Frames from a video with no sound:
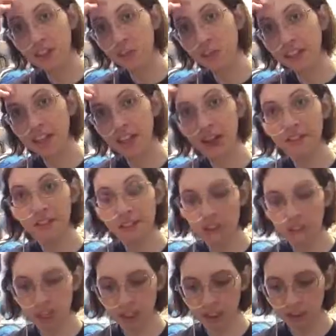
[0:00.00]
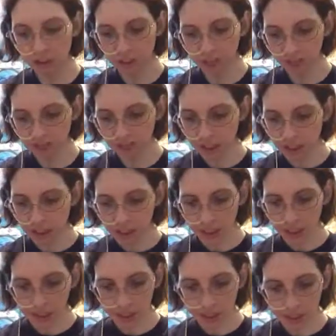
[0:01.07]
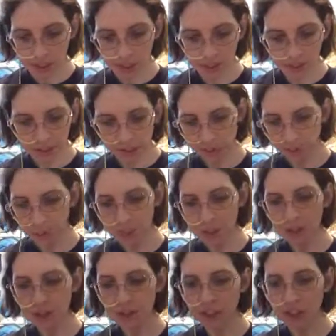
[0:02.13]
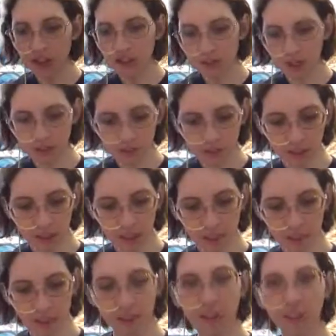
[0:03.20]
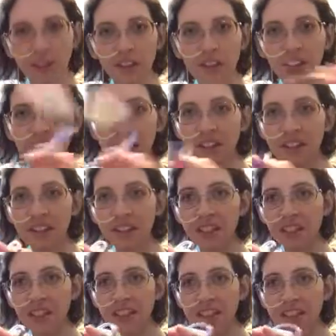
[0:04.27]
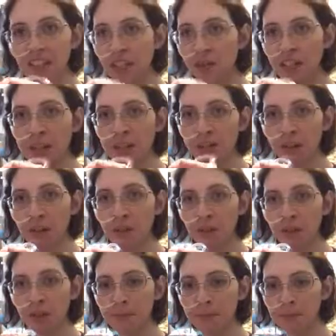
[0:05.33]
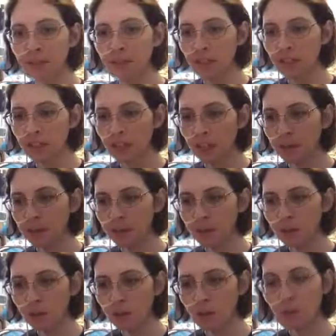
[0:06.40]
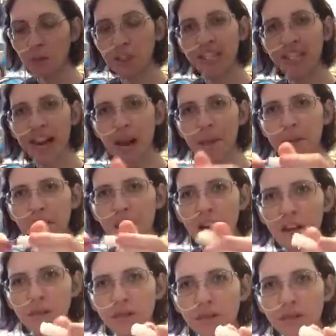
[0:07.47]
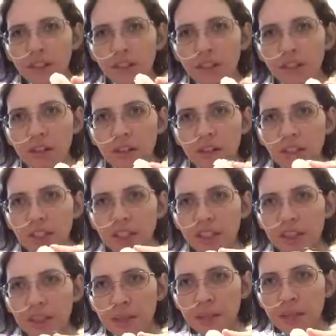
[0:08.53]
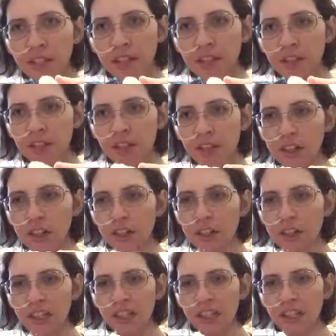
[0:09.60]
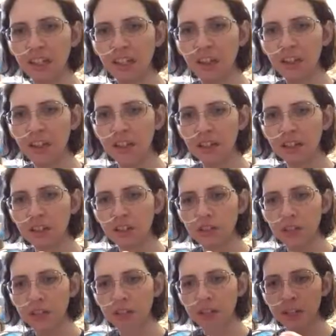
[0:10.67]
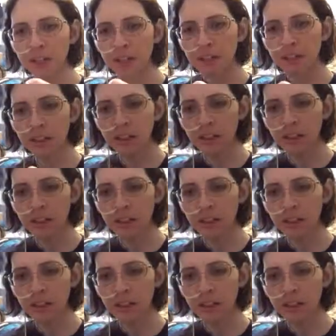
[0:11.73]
tubing, IV tubing and stuff, nothing spills out the end, like even after you prime it. I mean, you of course want to cap it off, you know, to keep the end sterile and clean and all that good stuff, but